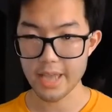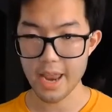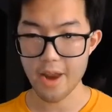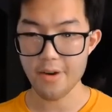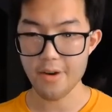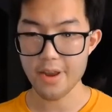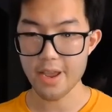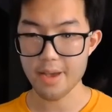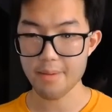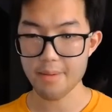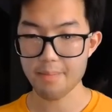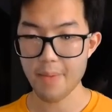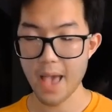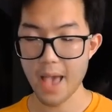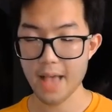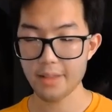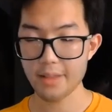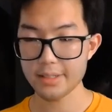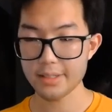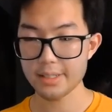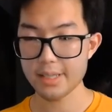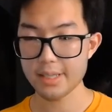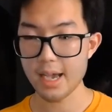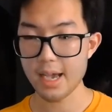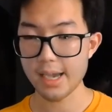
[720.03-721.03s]
area,
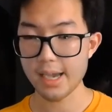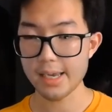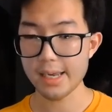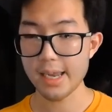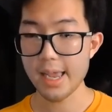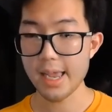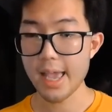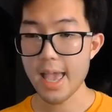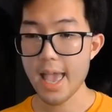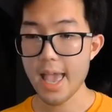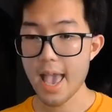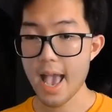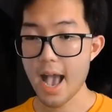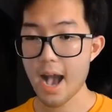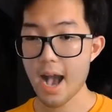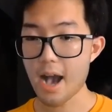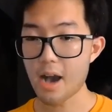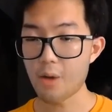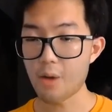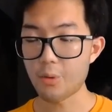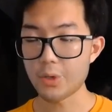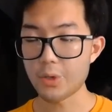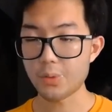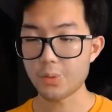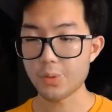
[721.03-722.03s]
Palestine,
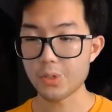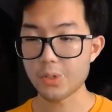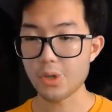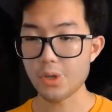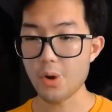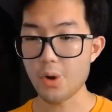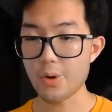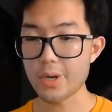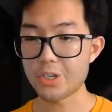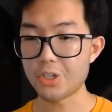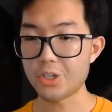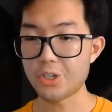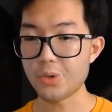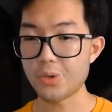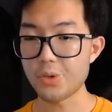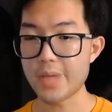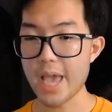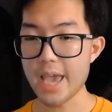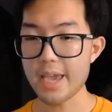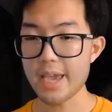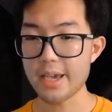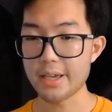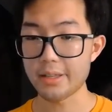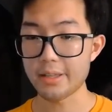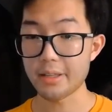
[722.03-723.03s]
which was known as
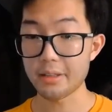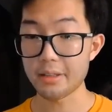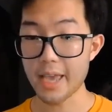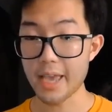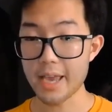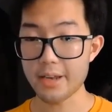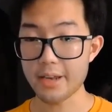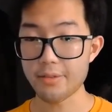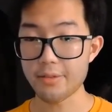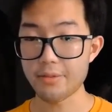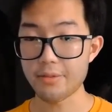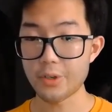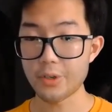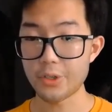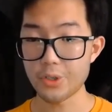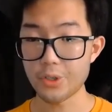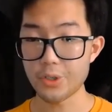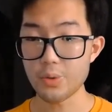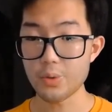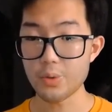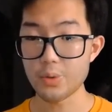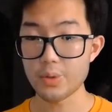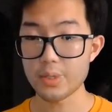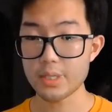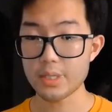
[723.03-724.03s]
Judea, the land of the
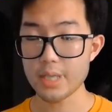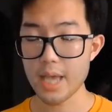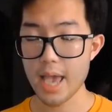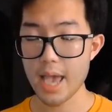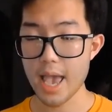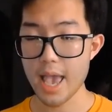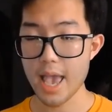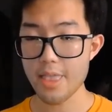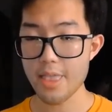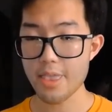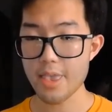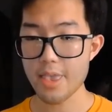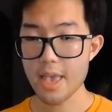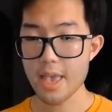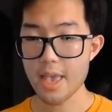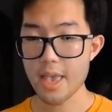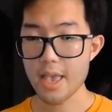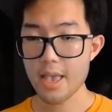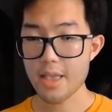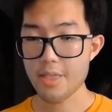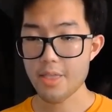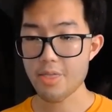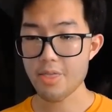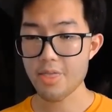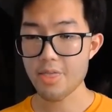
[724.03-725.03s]
Jews. And
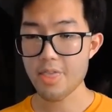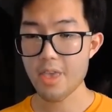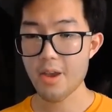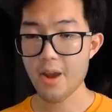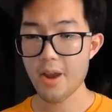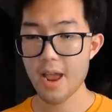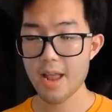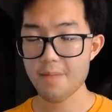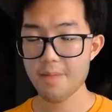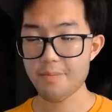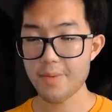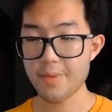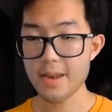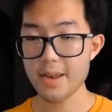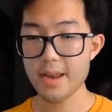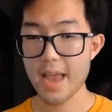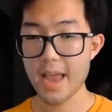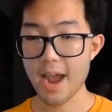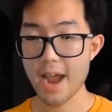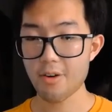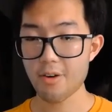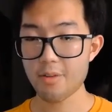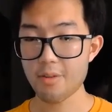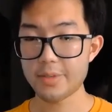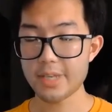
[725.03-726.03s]
there had been
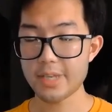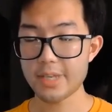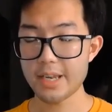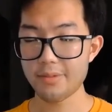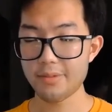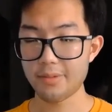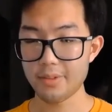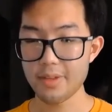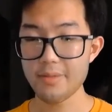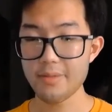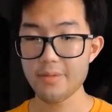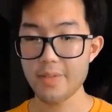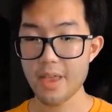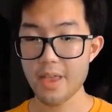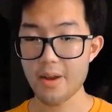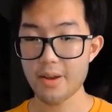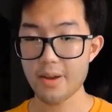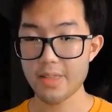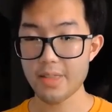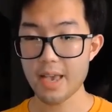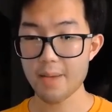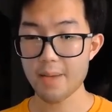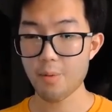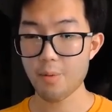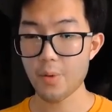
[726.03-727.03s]
Arabs that have lived there at
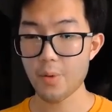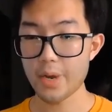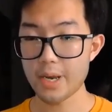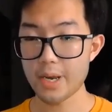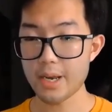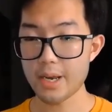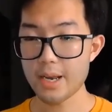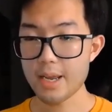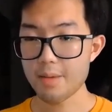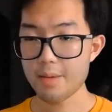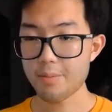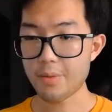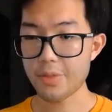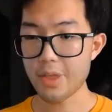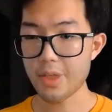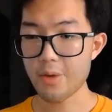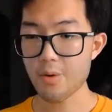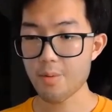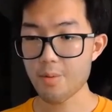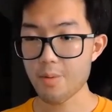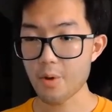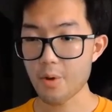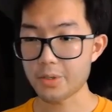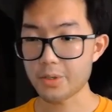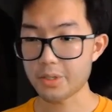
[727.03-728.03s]
that point, but they
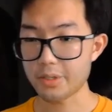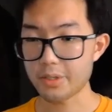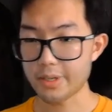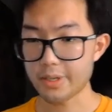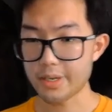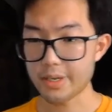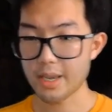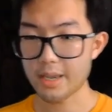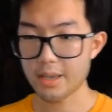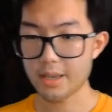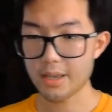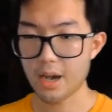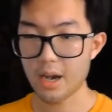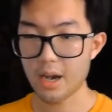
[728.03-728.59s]
were mostly